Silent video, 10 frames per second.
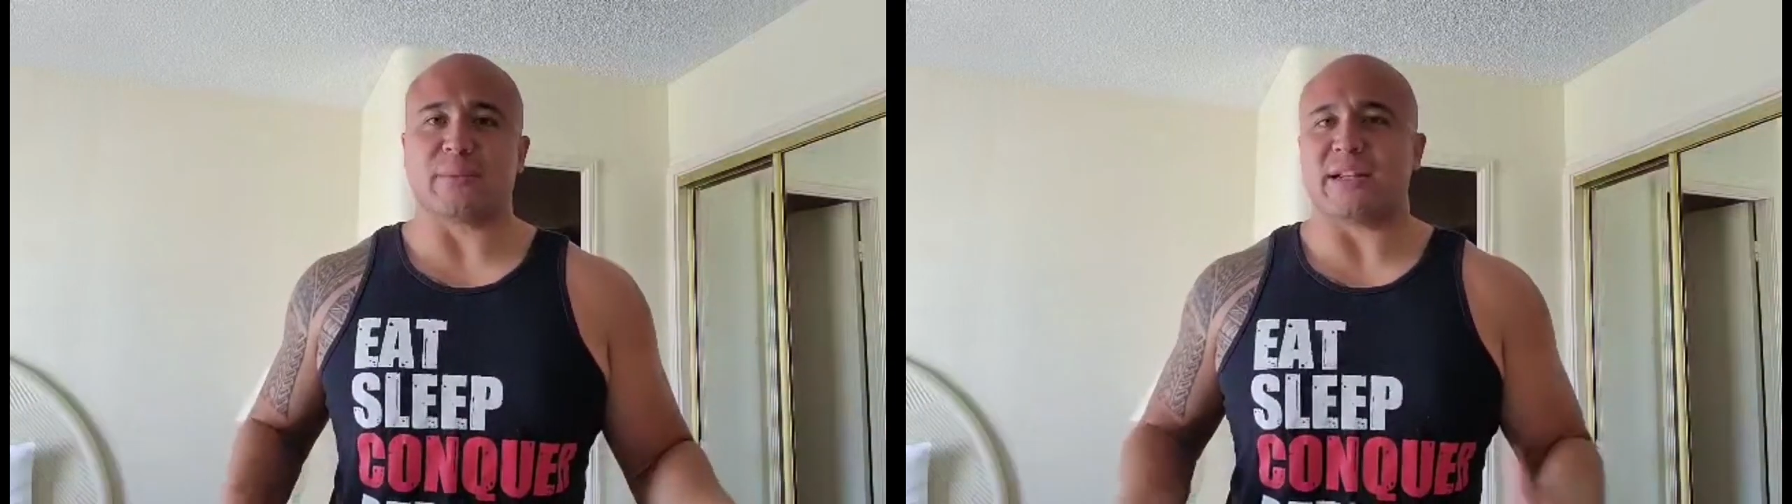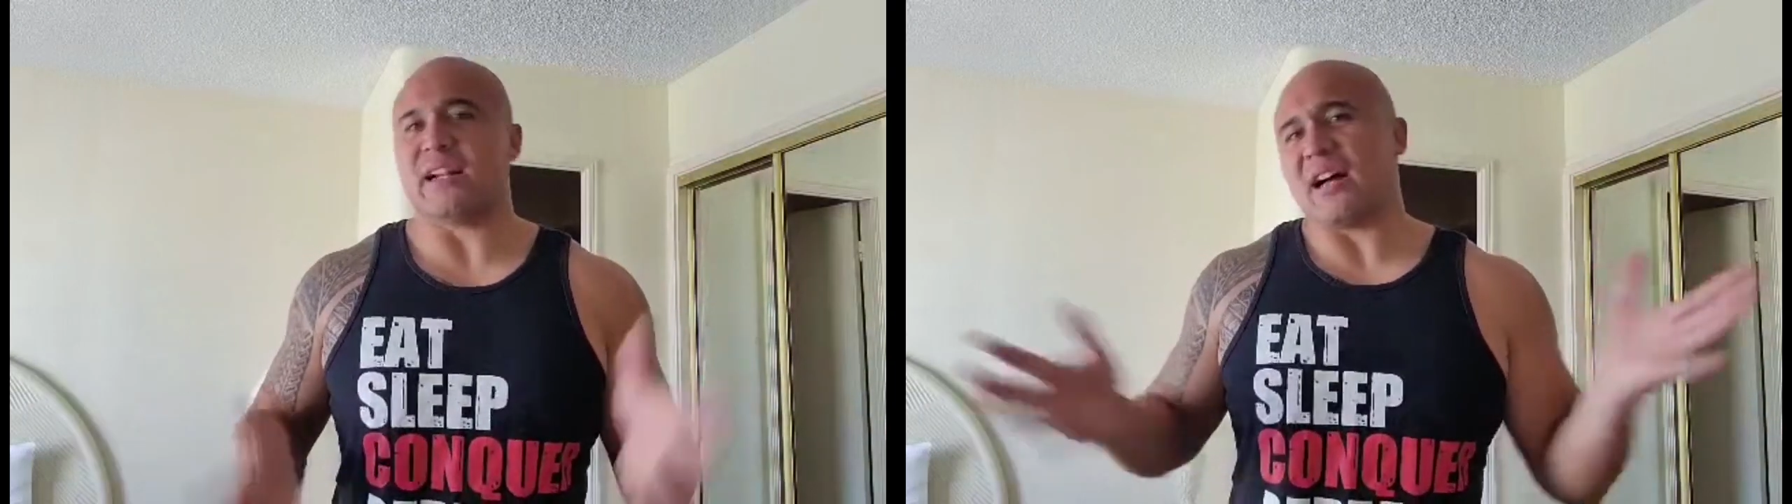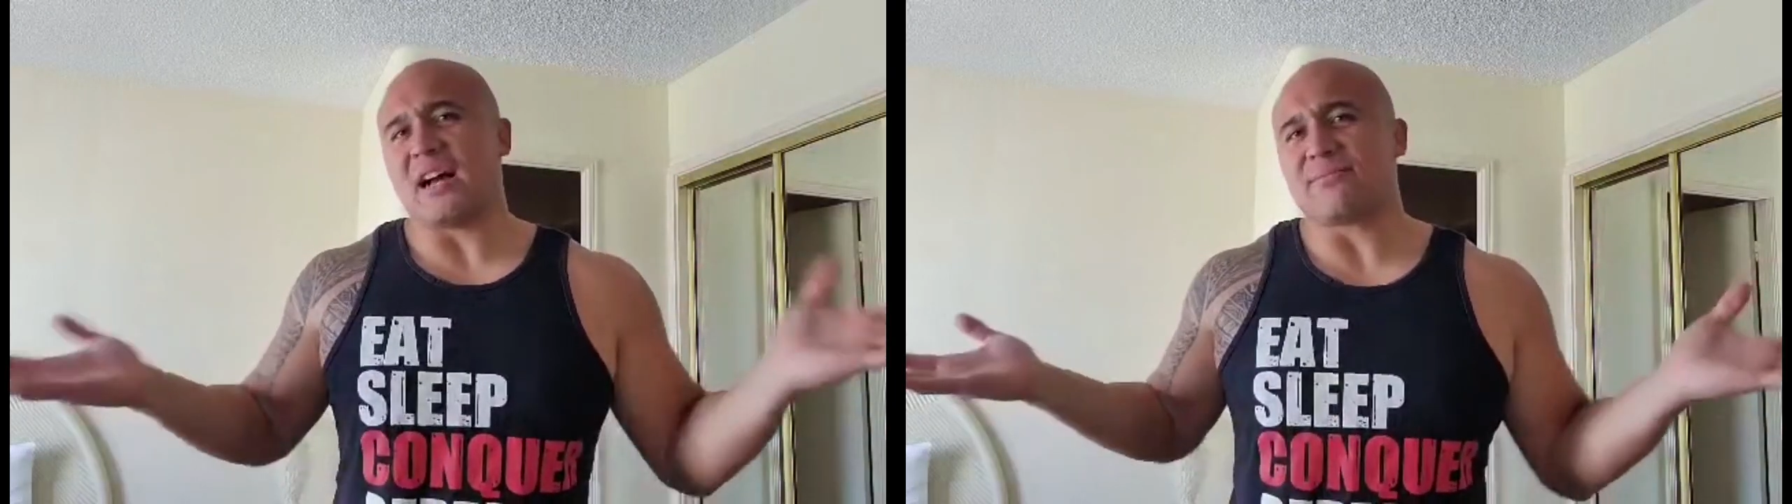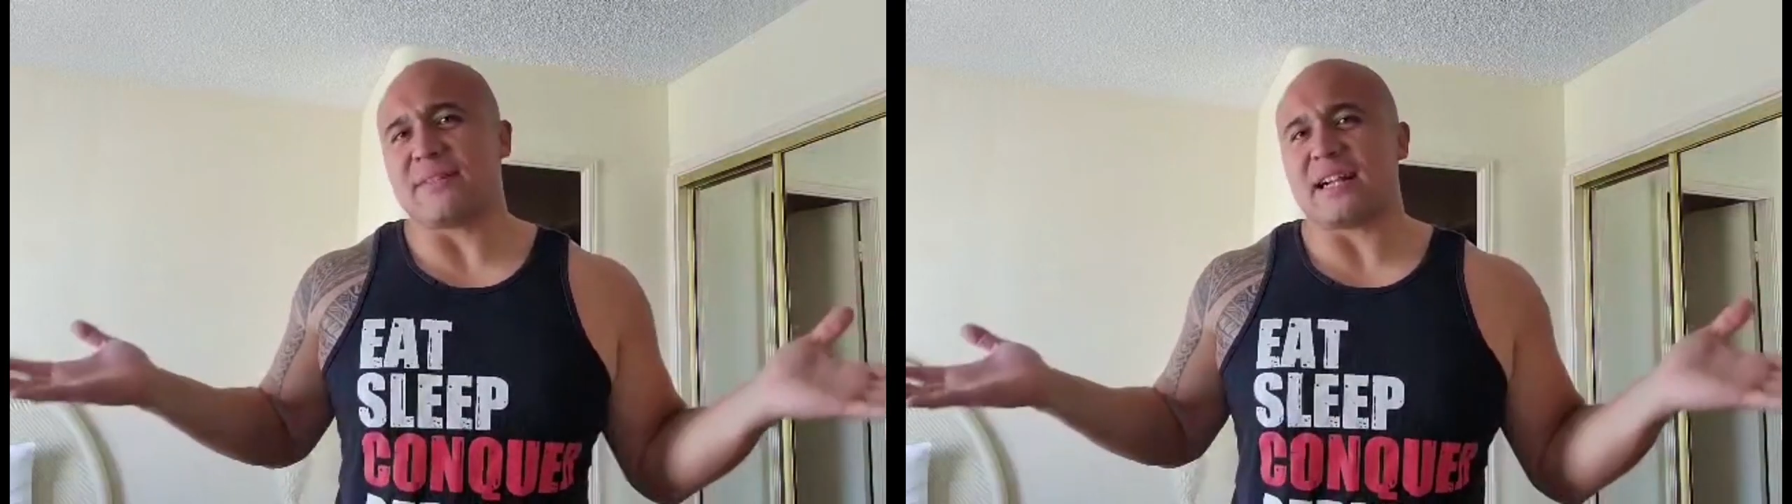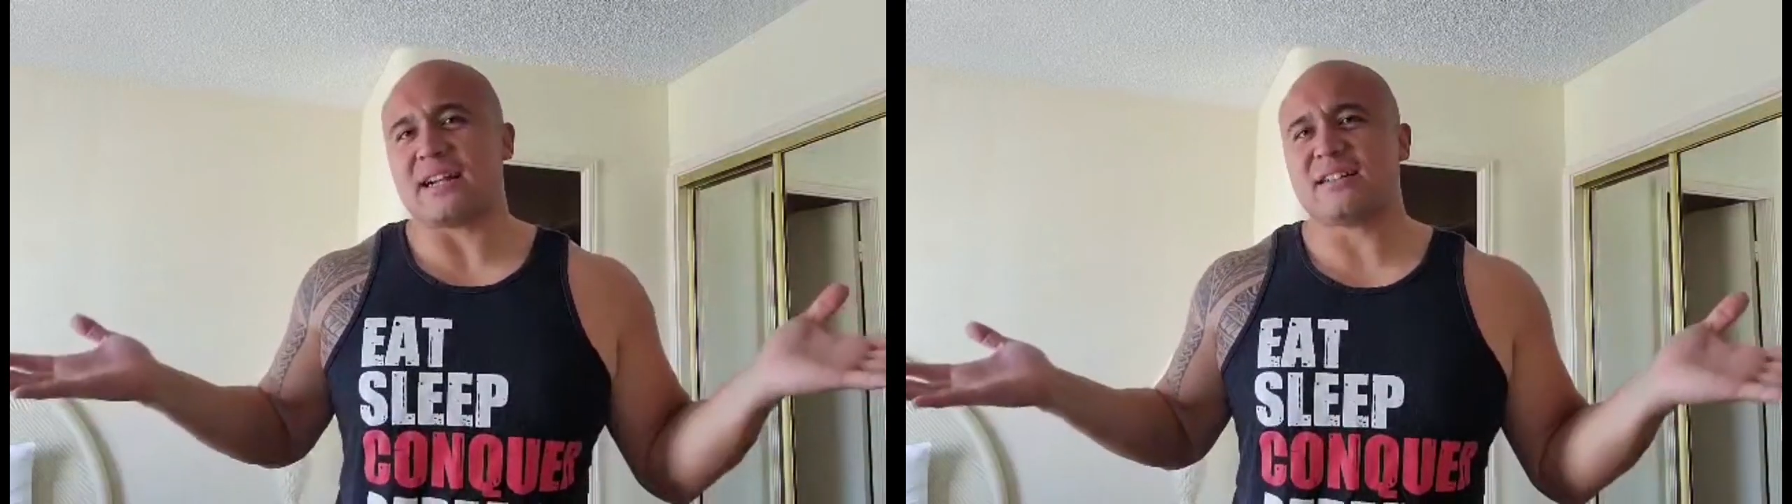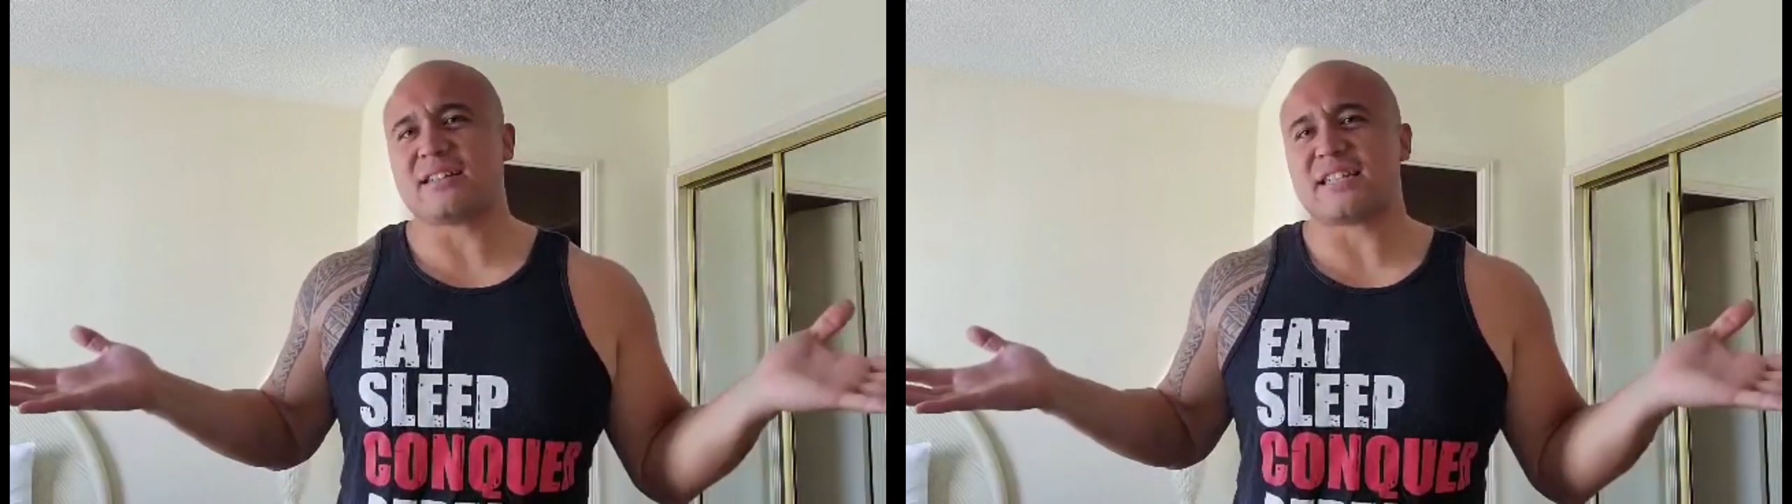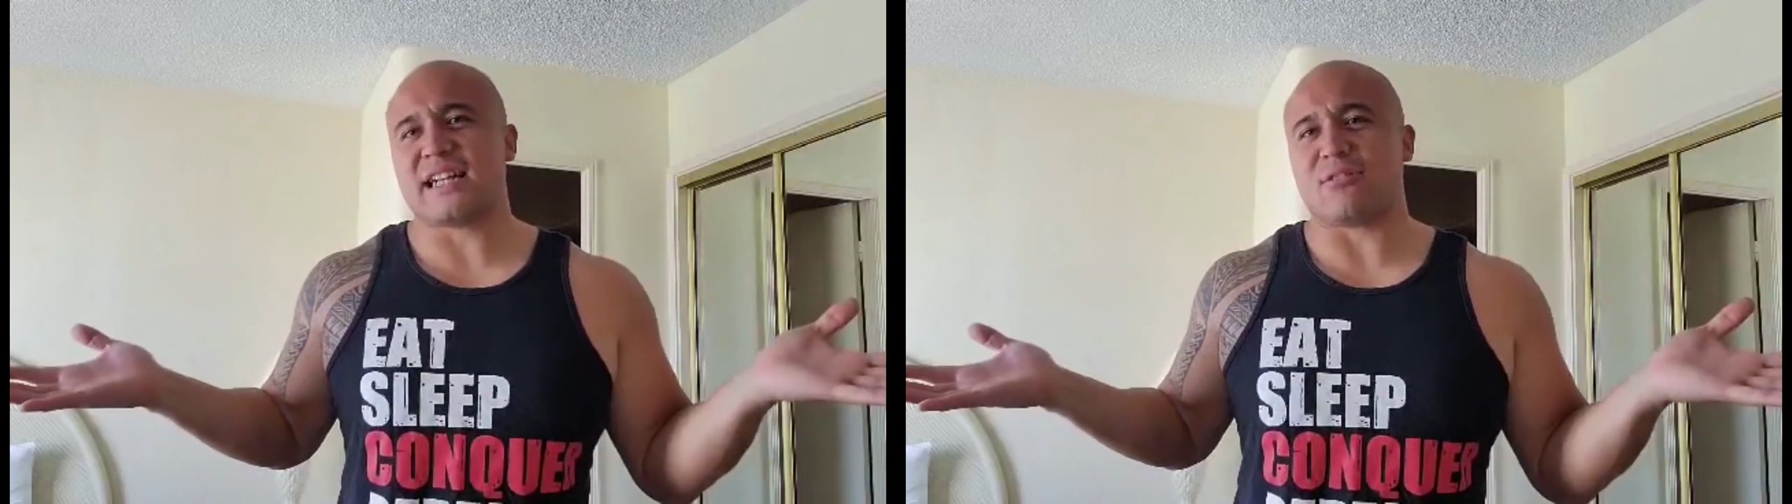I mean, I mean, I didn't say